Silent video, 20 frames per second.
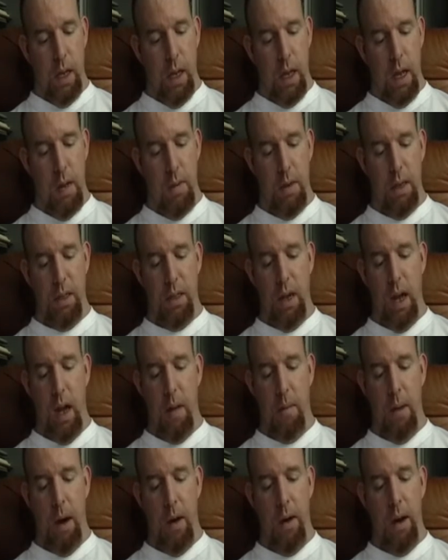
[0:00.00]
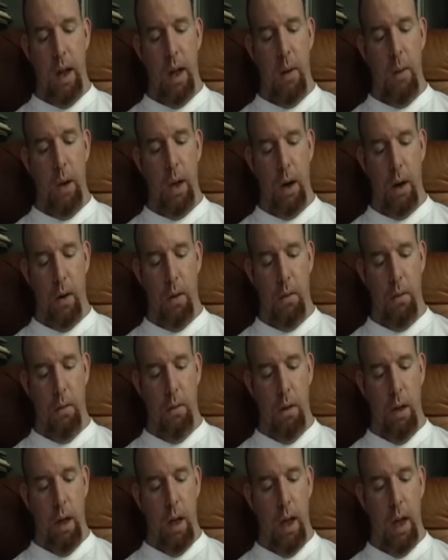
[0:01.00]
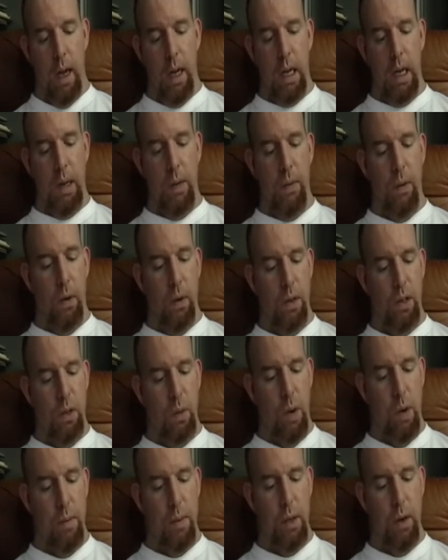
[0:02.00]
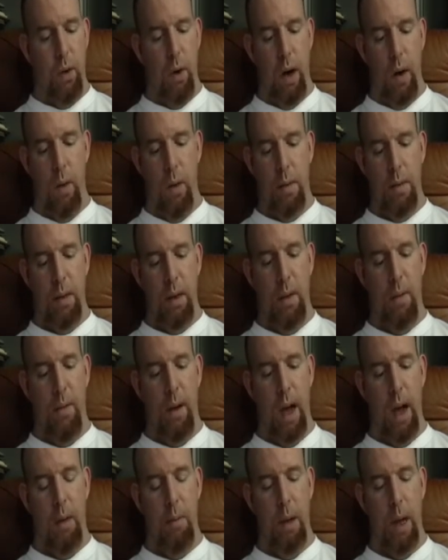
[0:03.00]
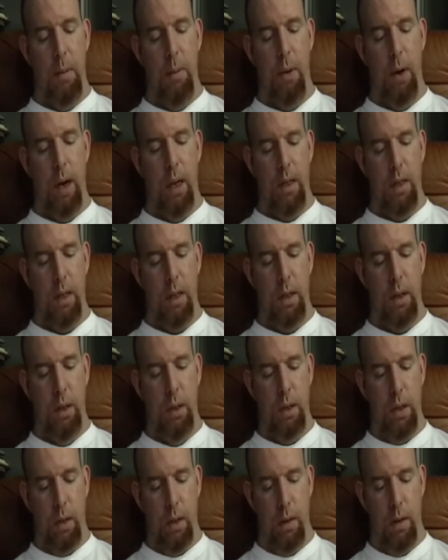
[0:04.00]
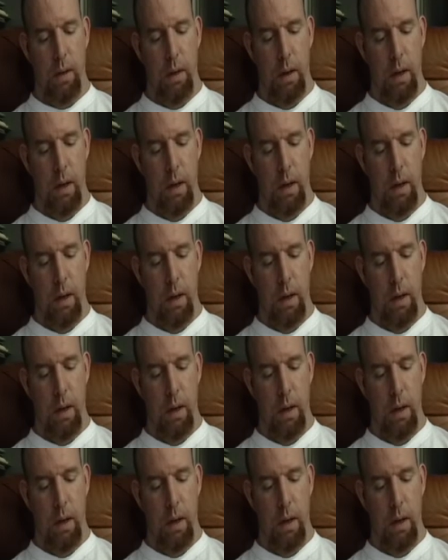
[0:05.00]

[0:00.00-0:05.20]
He must not marry a widow, a divorced woman, or a woman defiled by prostitution,